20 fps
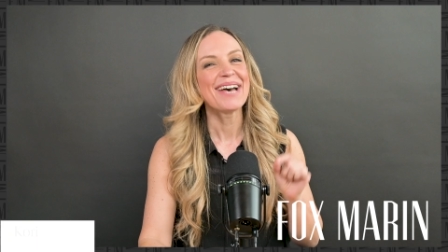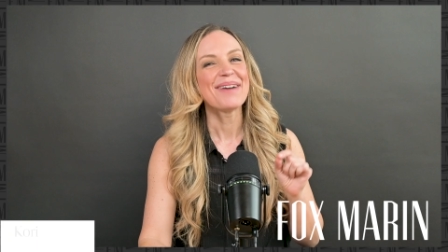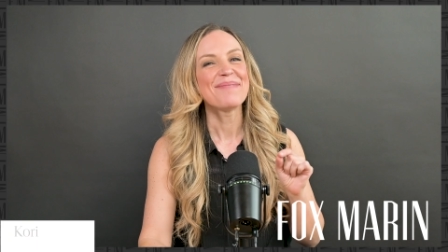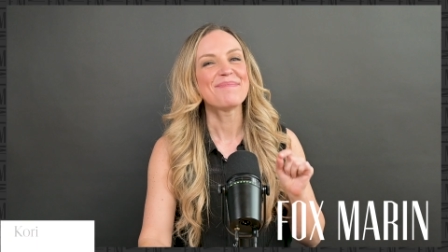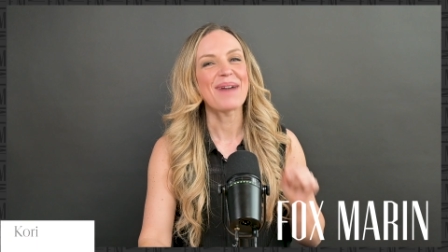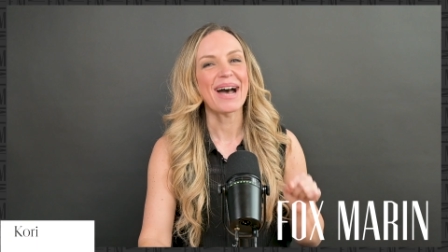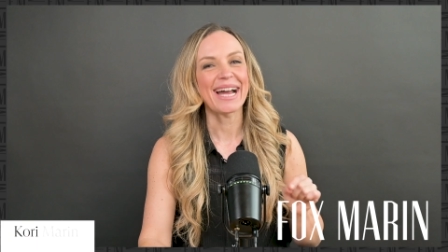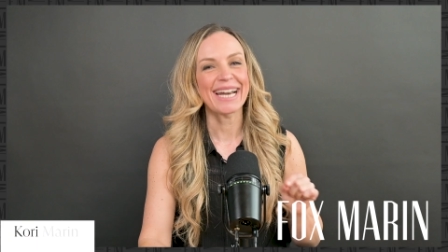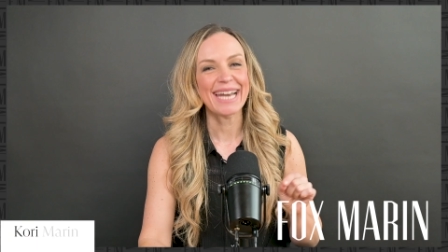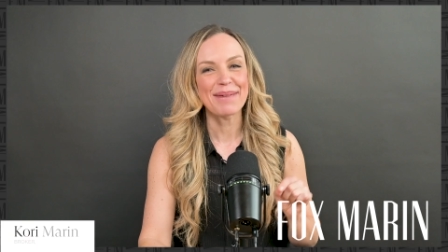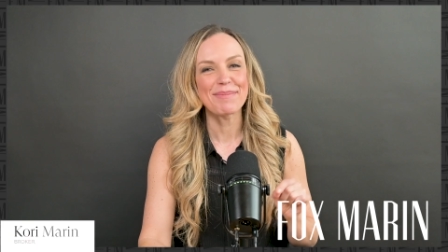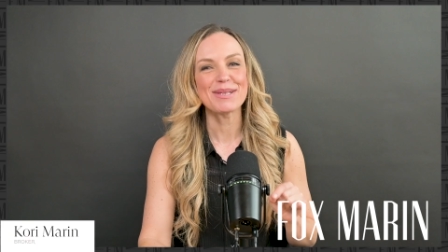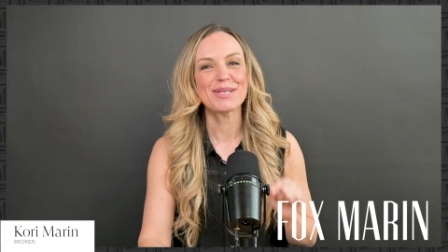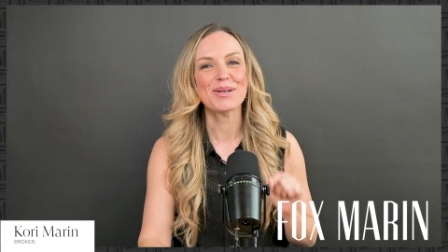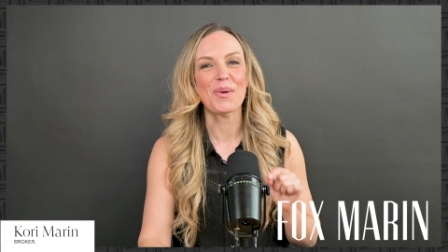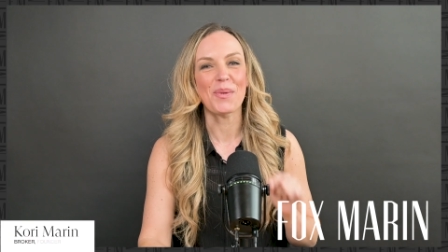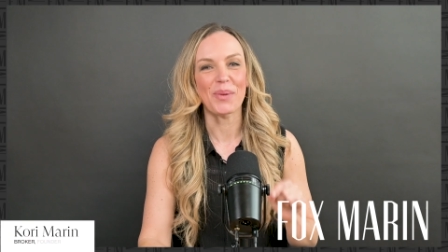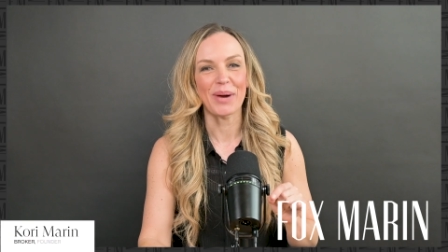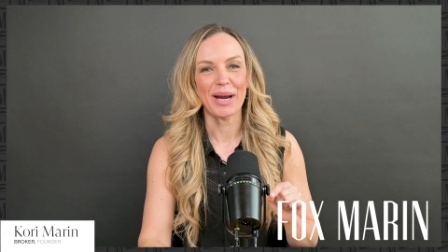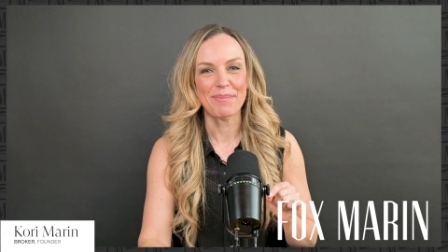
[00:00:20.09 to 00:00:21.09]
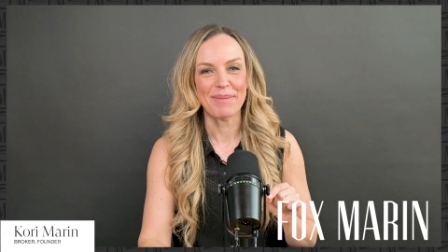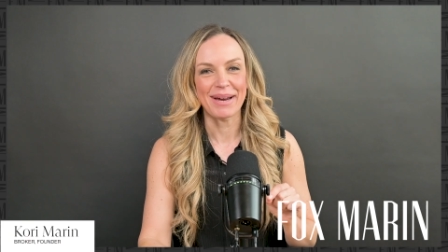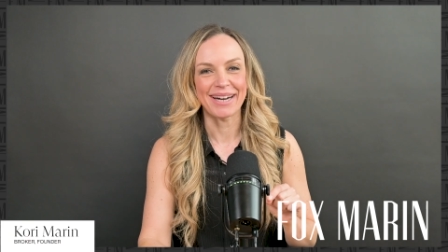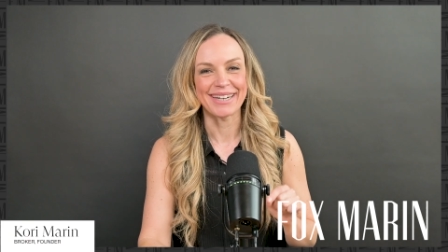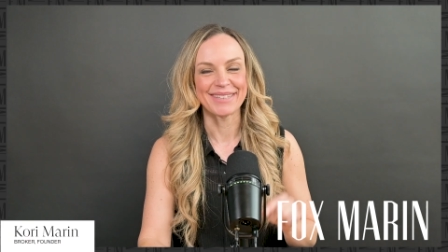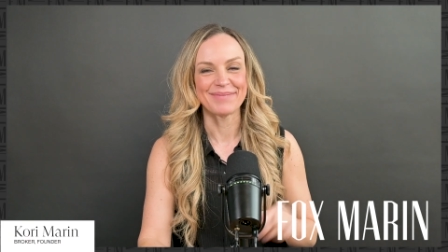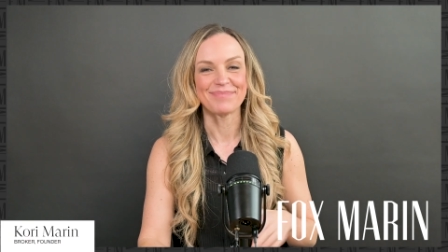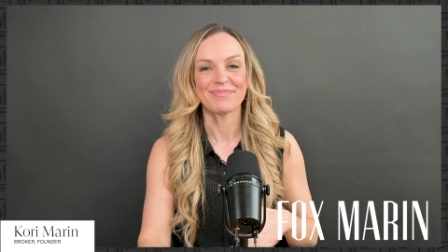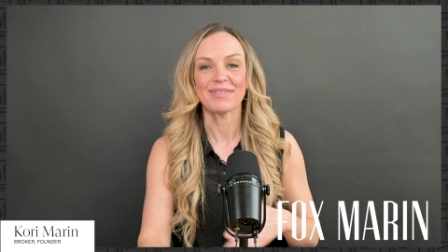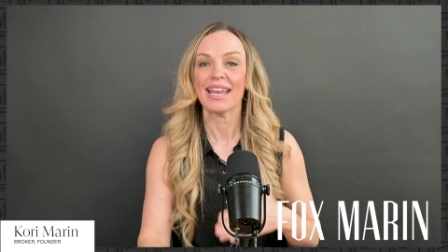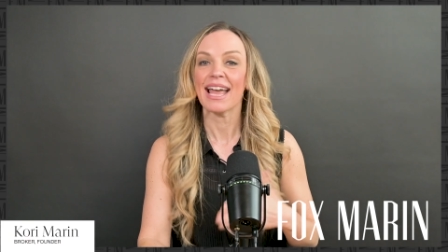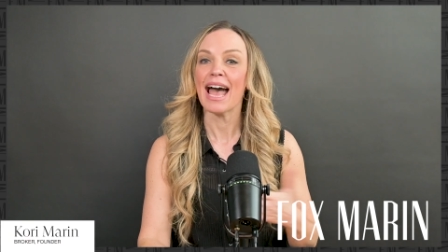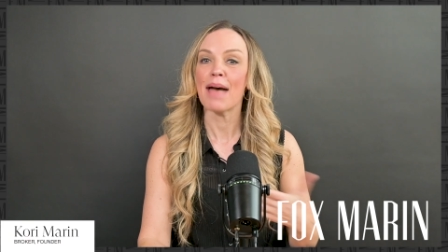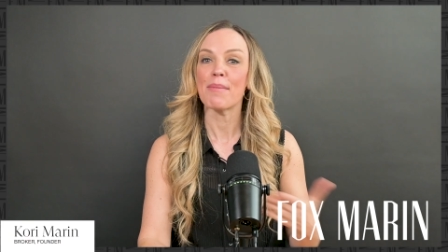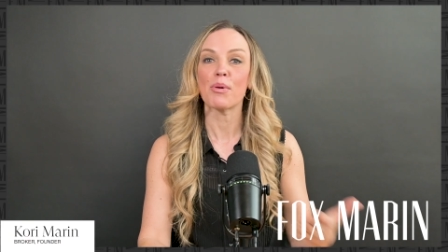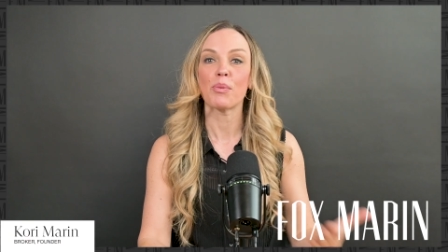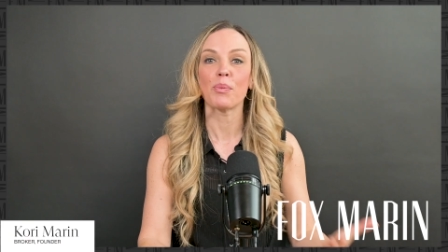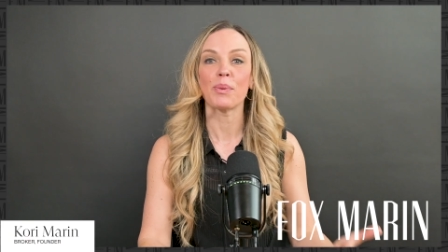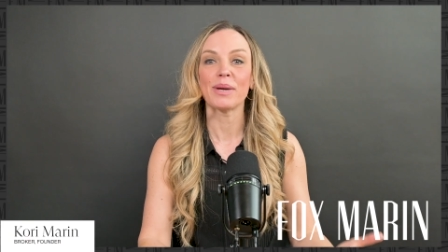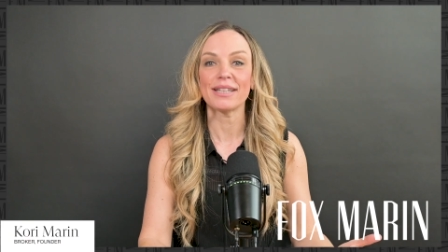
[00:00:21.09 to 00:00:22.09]
My name is Kori Marin.
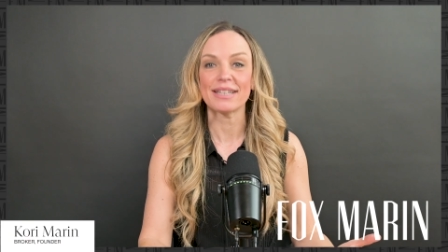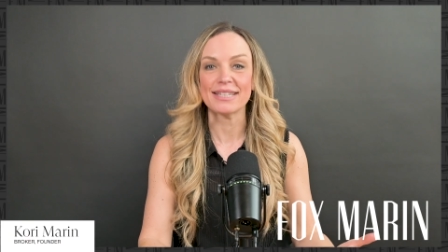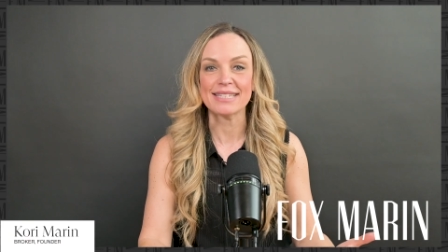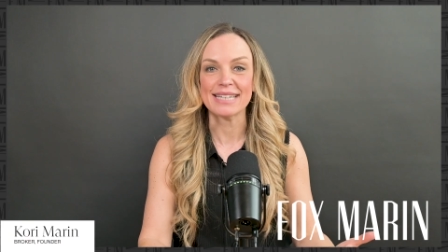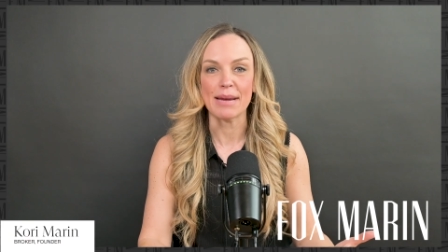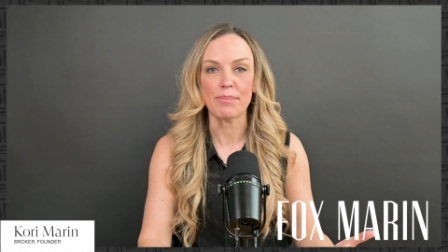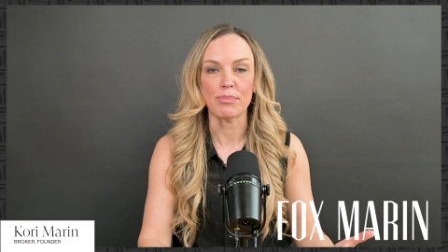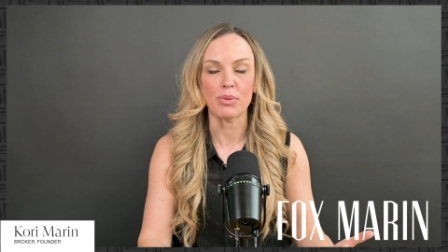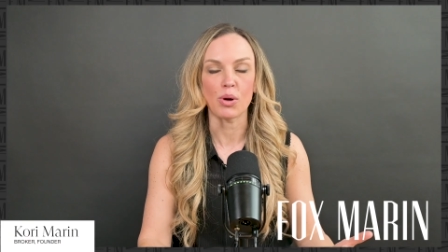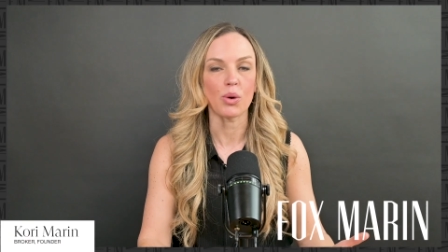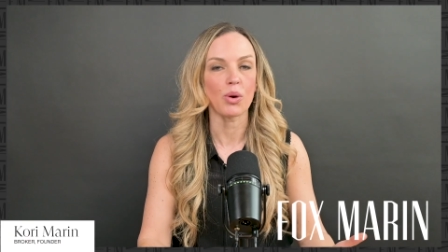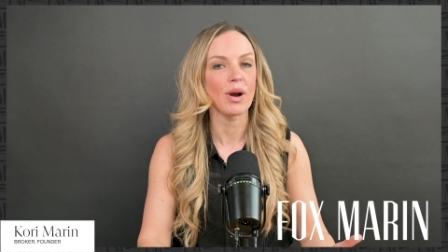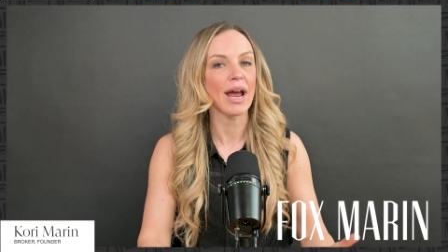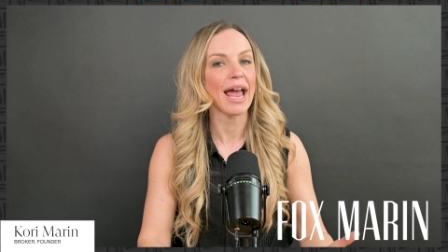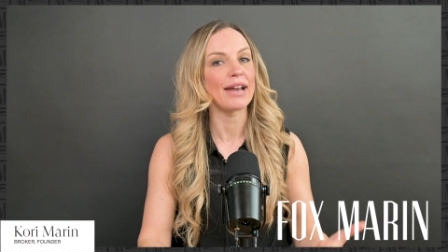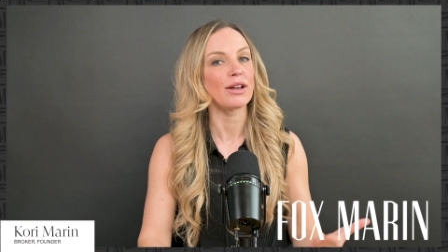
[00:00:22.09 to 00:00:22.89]
I'm a real estate broker